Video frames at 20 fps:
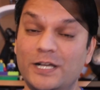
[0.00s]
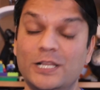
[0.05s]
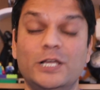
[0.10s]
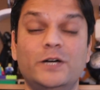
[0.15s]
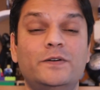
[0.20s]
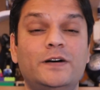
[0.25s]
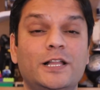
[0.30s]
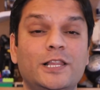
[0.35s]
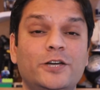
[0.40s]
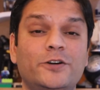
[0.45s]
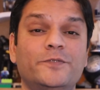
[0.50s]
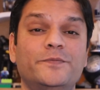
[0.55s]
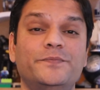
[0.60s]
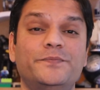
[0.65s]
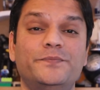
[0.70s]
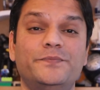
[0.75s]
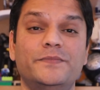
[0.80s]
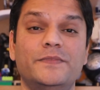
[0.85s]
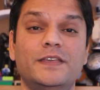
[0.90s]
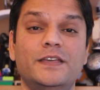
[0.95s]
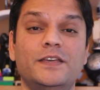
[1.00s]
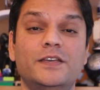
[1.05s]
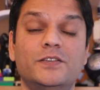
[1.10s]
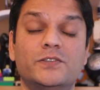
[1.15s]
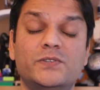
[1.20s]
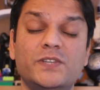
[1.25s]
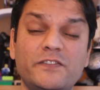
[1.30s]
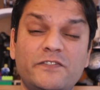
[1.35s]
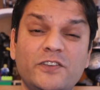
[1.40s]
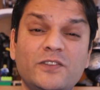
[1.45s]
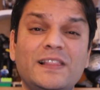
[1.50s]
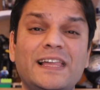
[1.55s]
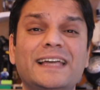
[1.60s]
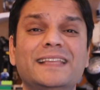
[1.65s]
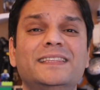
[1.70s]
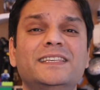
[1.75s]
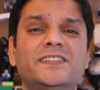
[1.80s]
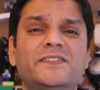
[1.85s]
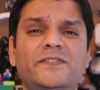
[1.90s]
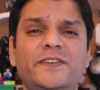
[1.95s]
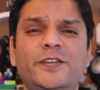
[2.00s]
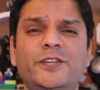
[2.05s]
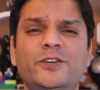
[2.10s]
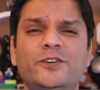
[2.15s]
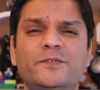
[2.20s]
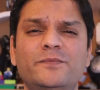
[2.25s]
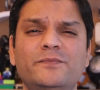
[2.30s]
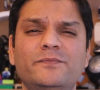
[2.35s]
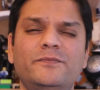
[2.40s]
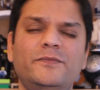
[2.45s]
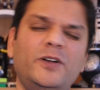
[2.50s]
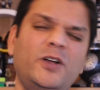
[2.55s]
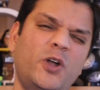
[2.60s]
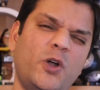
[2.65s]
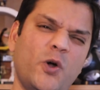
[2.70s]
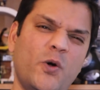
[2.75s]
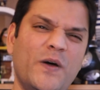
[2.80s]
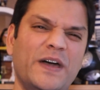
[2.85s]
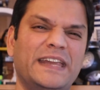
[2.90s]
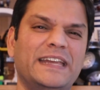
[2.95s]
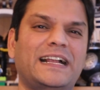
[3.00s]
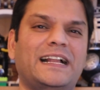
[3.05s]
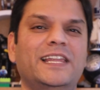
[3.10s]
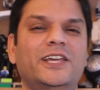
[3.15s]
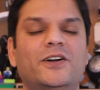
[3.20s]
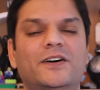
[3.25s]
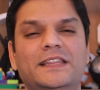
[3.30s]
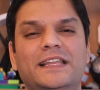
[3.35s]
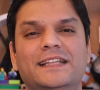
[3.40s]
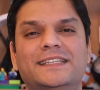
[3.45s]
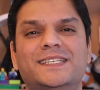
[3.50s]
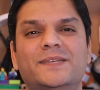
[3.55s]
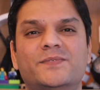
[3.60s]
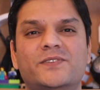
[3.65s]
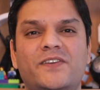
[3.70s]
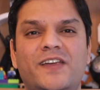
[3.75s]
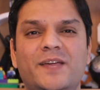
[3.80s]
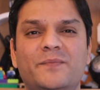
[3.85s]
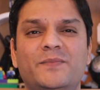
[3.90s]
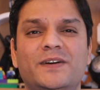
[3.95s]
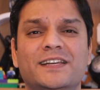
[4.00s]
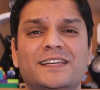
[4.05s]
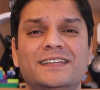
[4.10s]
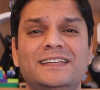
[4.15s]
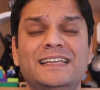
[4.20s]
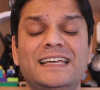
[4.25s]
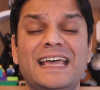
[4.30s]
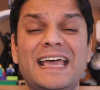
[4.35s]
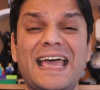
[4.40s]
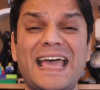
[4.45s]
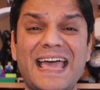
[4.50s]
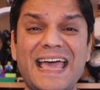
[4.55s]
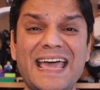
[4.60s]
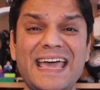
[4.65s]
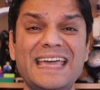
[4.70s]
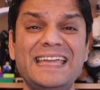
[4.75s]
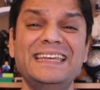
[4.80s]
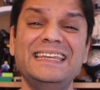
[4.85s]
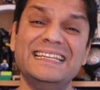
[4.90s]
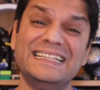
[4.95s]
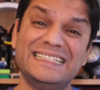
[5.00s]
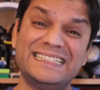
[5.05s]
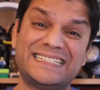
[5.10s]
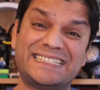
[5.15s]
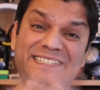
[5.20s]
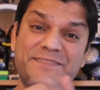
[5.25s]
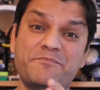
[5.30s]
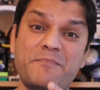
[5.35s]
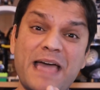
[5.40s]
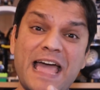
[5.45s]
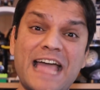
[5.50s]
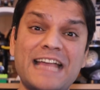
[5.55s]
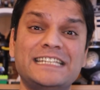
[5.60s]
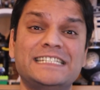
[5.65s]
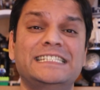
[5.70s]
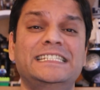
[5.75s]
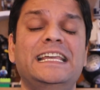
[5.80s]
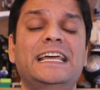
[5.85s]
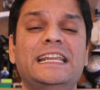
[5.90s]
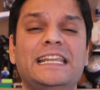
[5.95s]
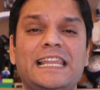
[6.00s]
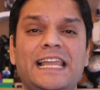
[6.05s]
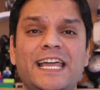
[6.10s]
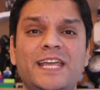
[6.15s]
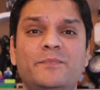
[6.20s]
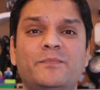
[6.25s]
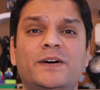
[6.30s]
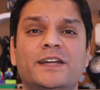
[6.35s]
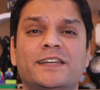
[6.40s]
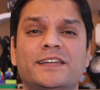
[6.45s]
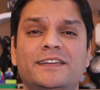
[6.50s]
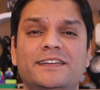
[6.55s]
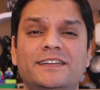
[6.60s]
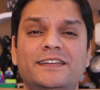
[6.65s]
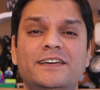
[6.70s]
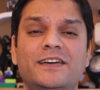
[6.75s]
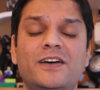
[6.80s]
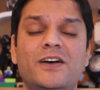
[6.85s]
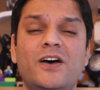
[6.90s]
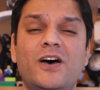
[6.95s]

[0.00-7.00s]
hello, hello. So if you like this video, go ahead and click on that subscribe button and smash that like button.